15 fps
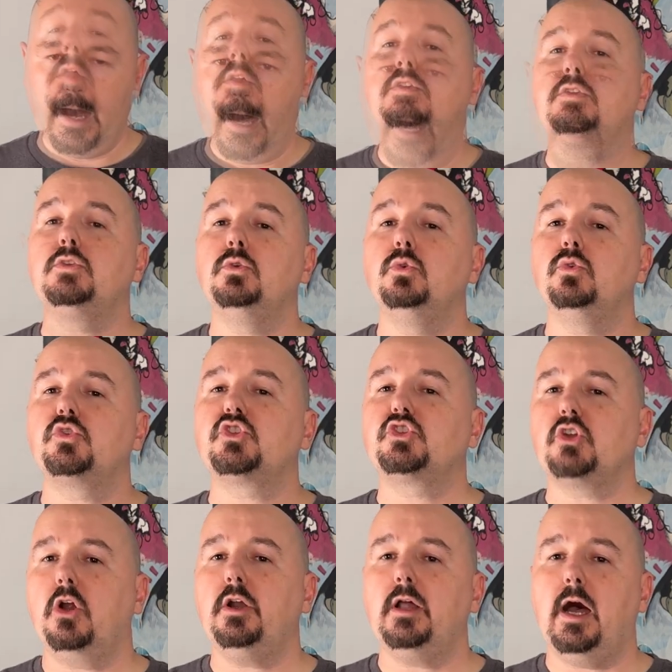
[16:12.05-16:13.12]
To
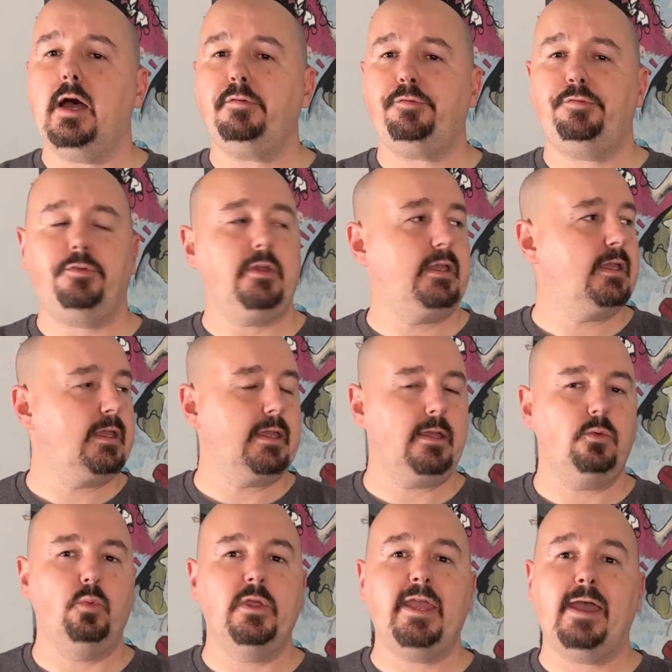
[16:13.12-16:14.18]
start off,
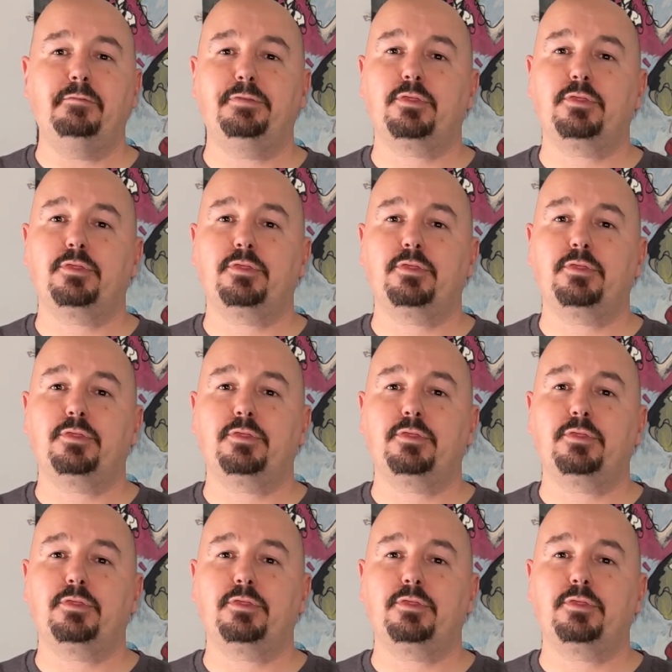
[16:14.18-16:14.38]
we have